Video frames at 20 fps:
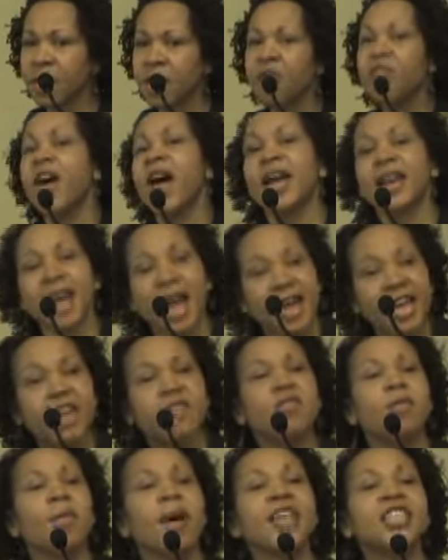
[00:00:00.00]
Finally, I
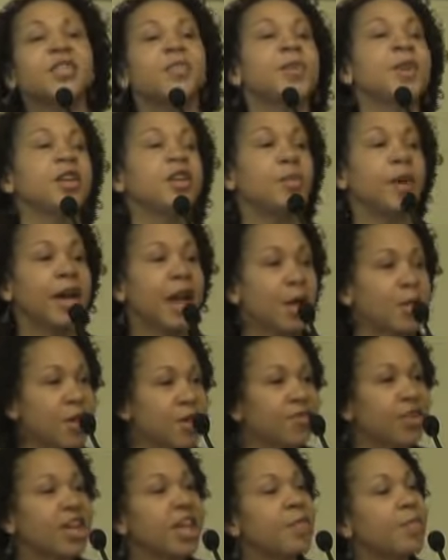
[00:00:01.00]
give them my spiel about how we
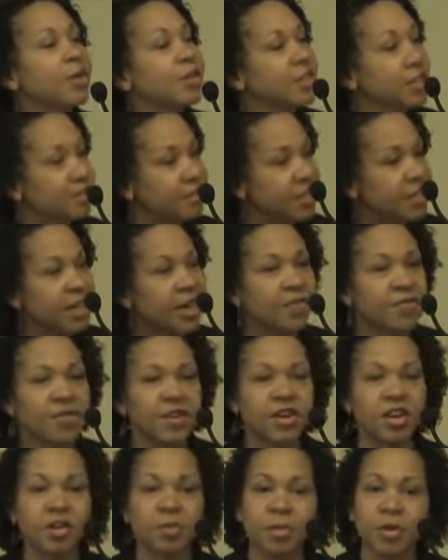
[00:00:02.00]
have to keep ourselves safe in
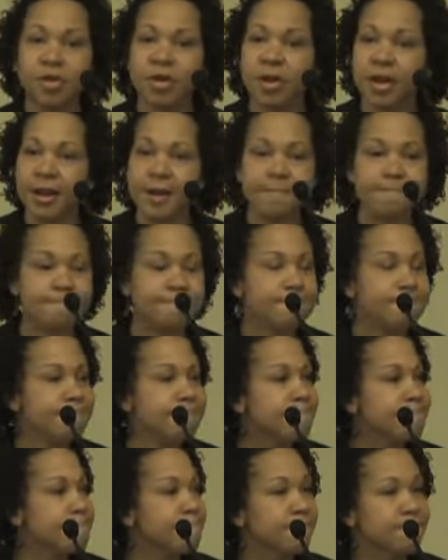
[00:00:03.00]
the community
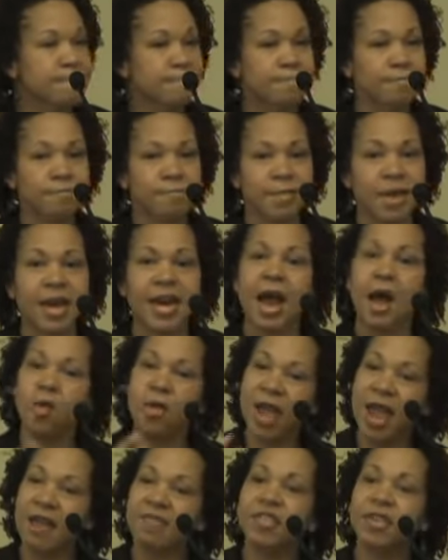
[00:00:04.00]
and how
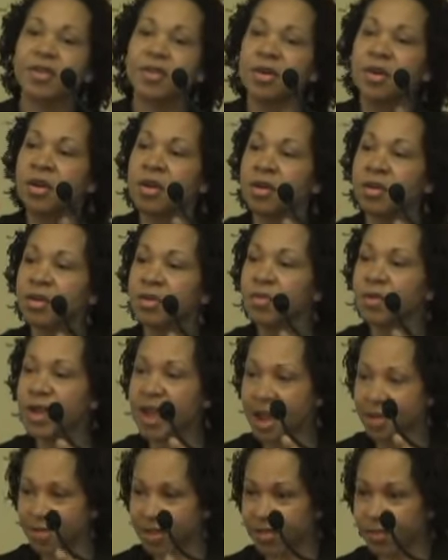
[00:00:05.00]
we have to,
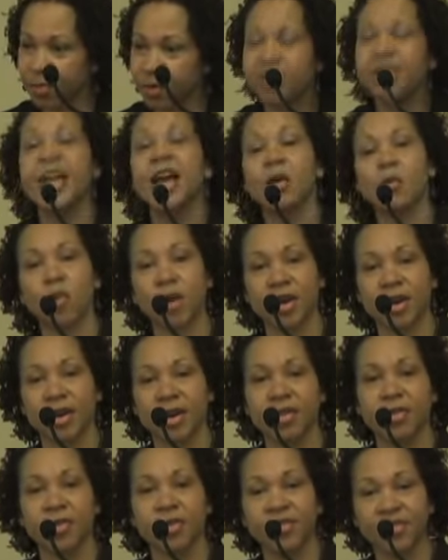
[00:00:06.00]
you have to protect one
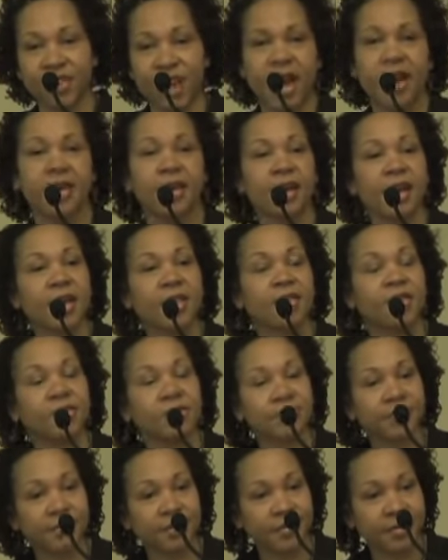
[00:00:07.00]
another and stand together.
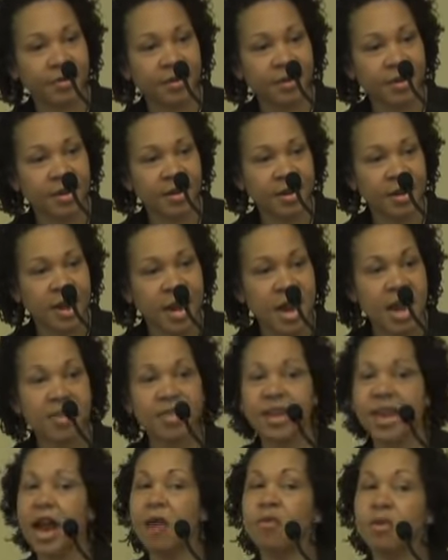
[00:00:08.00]

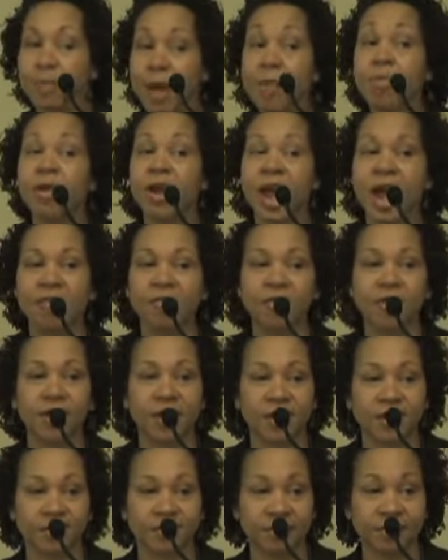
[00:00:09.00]
And then I remembered
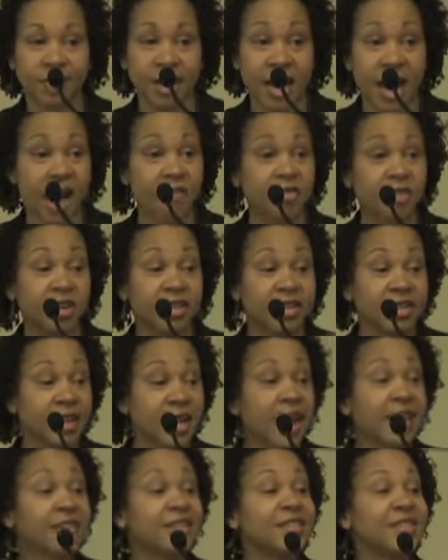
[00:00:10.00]
Africa. And Africa said,
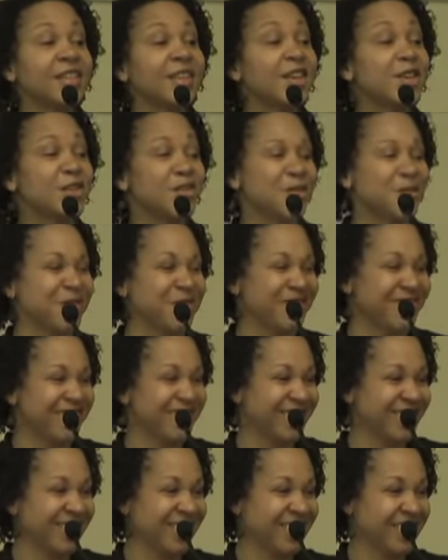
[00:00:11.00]
I see you.
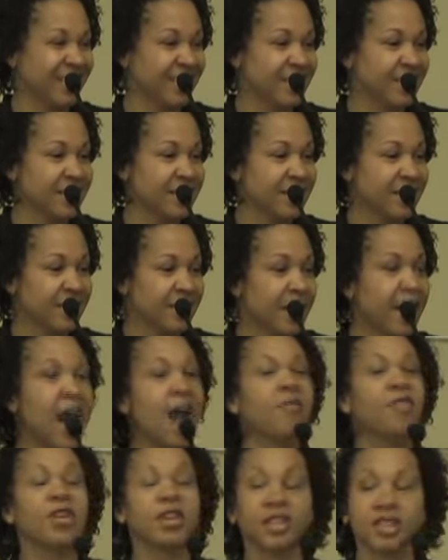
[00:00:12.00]
And
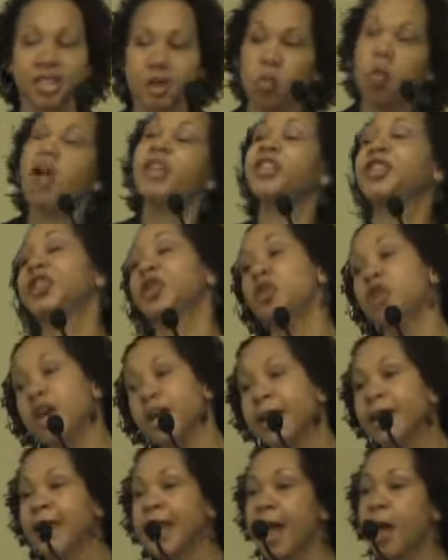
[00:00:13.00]
African said, what you
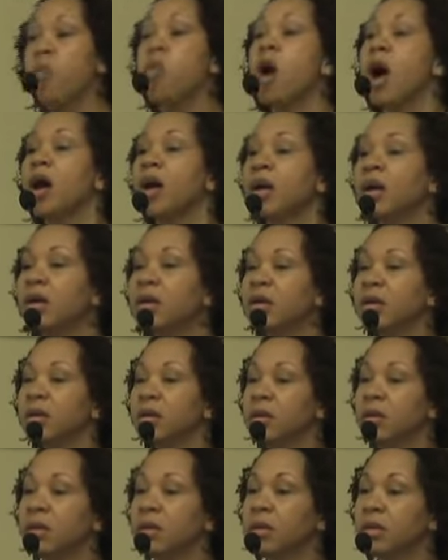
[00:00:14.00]
looking at? What?
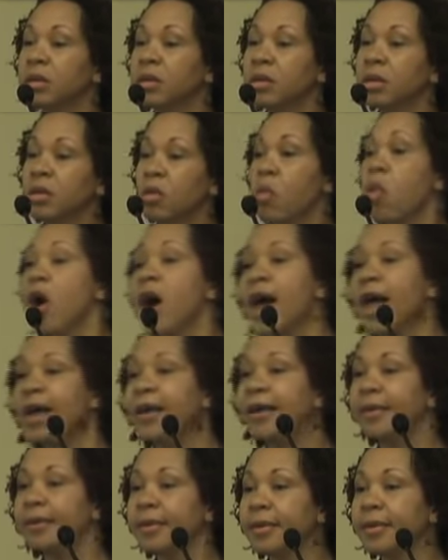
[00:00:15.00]
What?